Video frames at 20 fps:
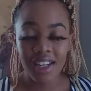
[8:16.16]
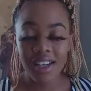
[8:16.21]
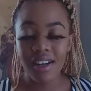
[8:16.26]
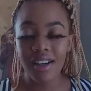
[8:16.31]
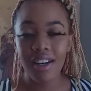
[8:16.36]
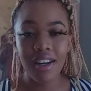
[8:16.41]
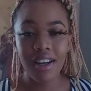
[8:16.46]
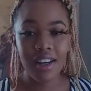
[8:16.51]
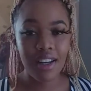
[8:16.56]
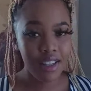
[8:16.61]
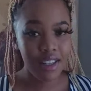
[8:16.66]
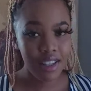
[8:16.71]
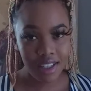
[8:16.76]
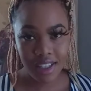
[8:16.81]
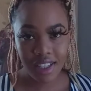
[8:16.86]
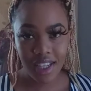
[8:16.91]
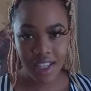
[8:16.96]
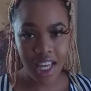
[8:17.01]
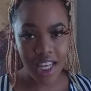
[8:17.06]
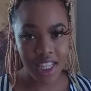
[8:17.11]
Oh,
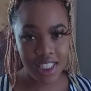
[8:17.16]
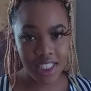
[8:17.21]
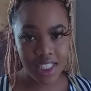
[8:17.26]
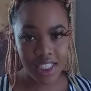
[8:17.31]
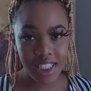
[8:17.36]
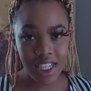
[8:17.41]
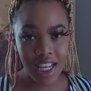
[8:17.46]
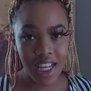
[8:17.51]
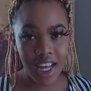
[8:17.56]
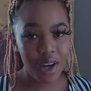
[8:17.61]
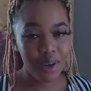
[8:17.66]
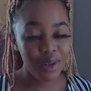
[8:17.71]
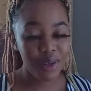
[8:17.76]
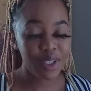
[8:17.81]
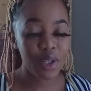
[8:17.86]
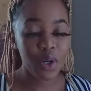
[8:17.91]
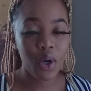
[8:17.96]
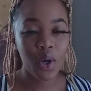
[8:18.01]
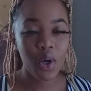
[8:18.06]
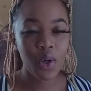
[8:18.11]
guys, I was
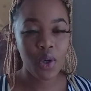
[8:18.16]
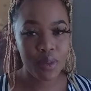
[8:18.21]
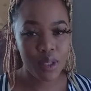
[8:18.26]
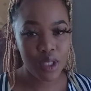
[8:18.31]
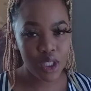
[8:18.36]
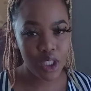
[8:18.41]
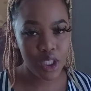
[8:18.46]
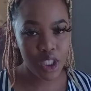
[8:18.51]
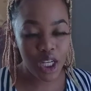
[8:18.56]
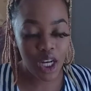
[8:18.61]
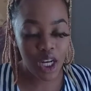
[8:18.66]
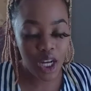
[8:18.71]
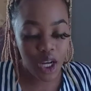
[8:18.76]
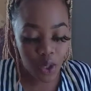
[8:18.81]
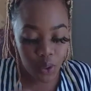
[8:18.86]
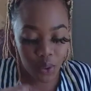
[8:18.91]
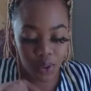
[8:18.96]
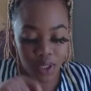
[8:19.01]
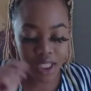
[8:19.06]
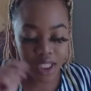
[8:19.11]
almost
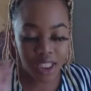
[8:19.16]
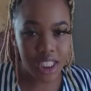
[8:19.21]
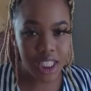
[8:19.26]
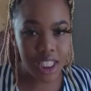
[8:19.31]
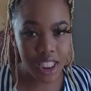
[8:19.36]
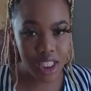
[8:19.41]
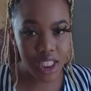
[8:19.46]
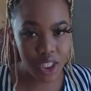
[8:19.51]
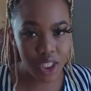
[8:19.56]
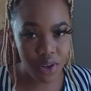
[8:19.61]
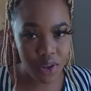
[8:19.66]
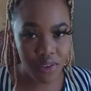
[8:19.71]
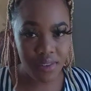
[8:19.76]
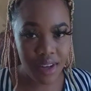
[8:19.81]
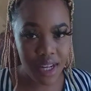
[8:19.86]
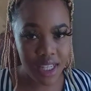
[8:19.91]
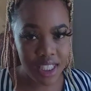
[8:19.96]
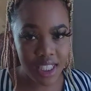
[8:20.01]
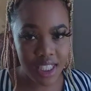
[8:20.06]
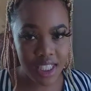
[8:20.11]
thrilled into a
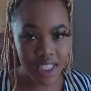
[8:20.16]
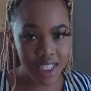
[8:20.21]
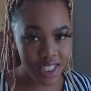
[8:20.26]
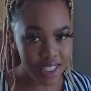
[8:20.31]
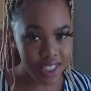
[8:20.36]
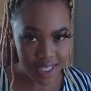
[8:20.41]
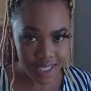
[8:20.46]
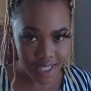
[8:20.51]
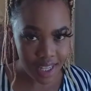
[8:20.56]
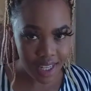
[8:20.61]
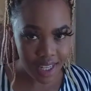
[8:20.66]
Fatensit.